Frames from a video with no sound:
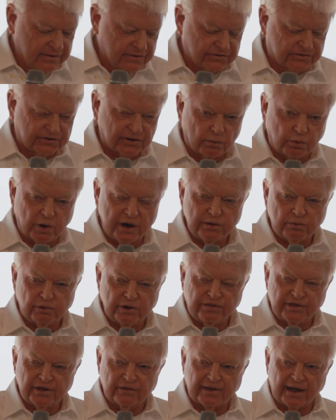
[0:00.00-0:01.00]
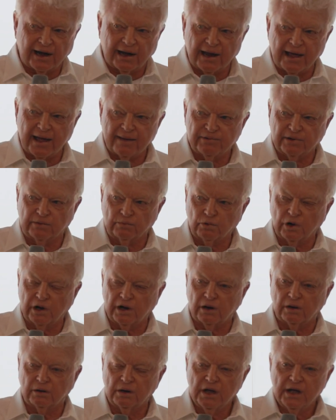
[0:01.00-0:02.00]
so when do we think that'll happen?
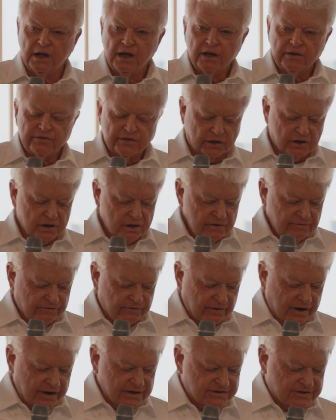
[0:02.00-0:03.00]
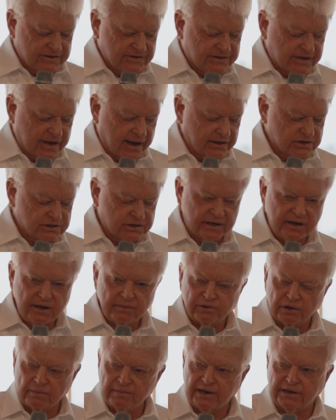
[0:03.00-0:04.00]
Well, the key for us is actually
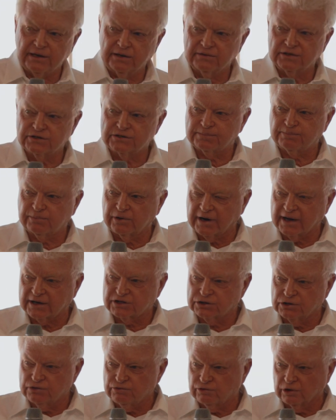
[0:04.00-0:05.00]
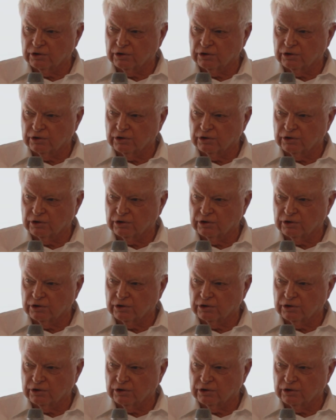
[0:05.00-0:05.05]
implementing this production